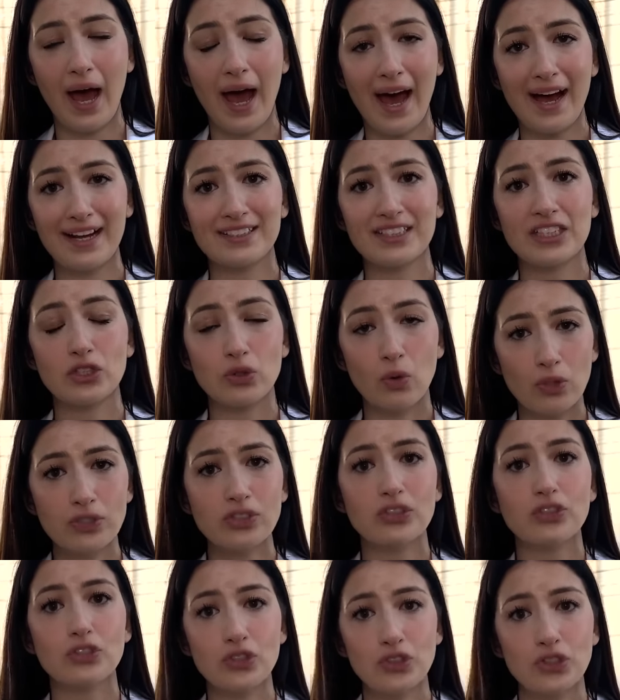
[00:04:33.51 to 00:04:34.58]
And in
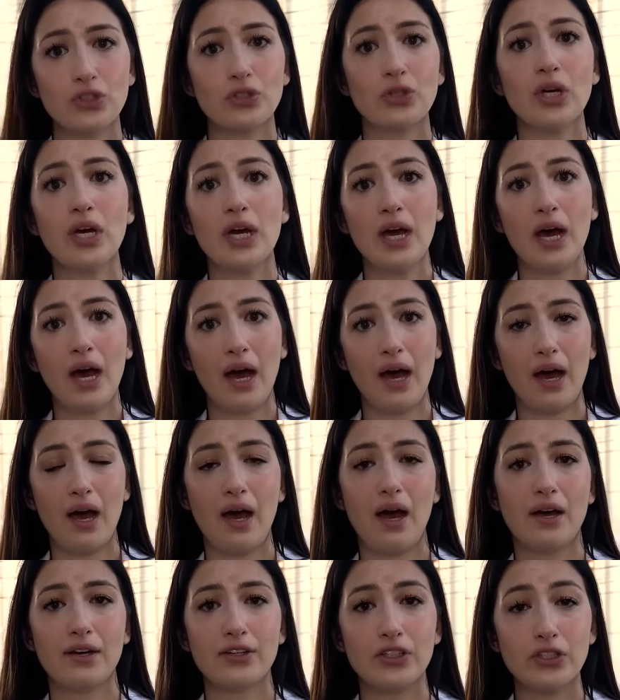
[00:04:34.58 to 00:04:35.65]
order to,
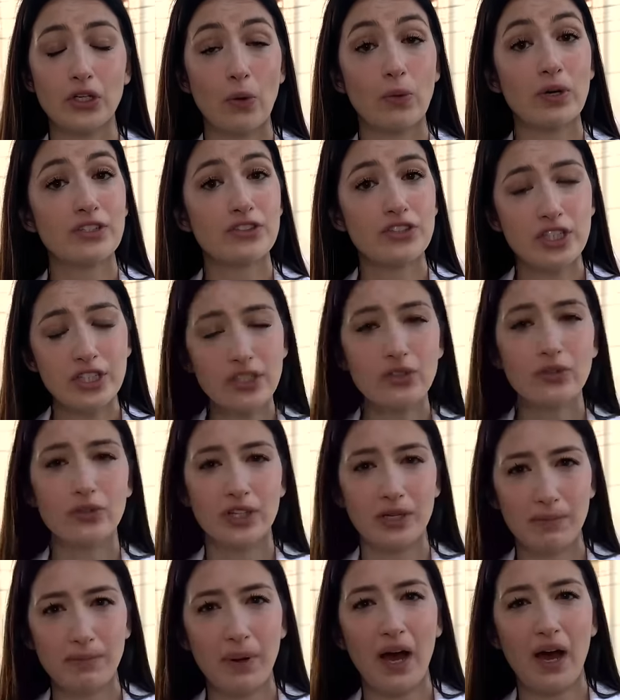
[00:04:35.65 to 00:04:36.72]
you know, continue
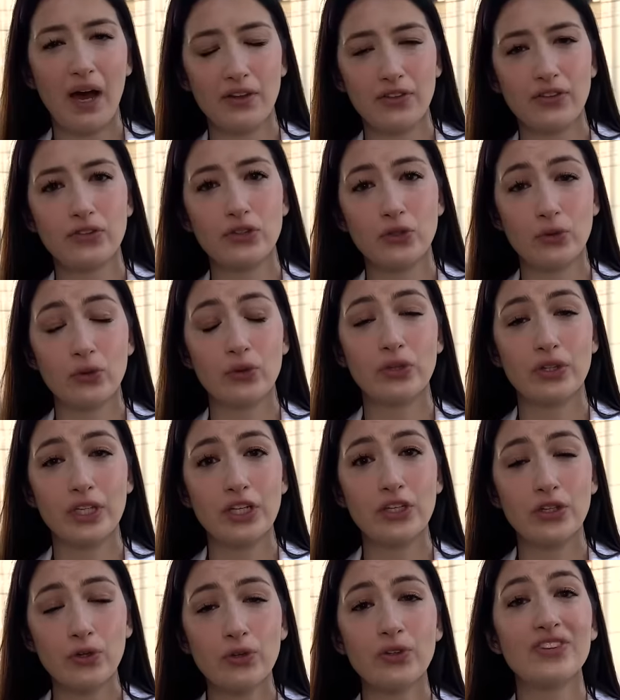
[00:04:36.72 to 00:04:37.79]
their path to the
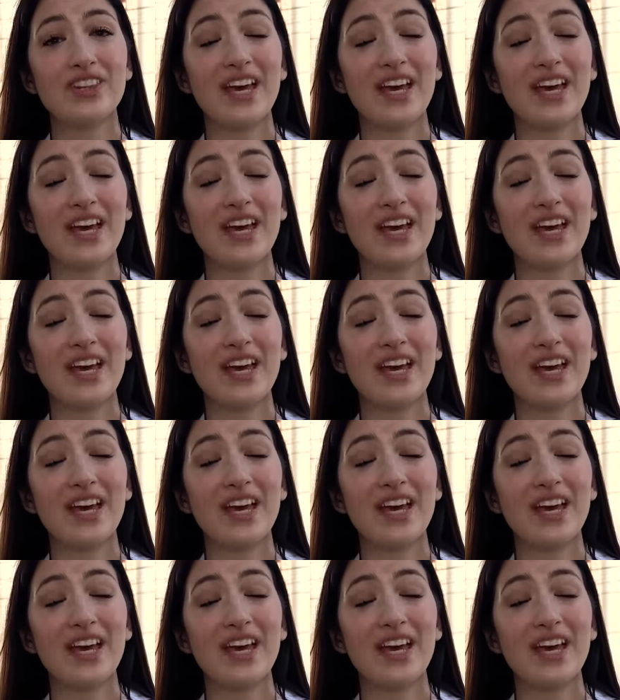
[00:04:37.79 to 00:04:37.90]
EU,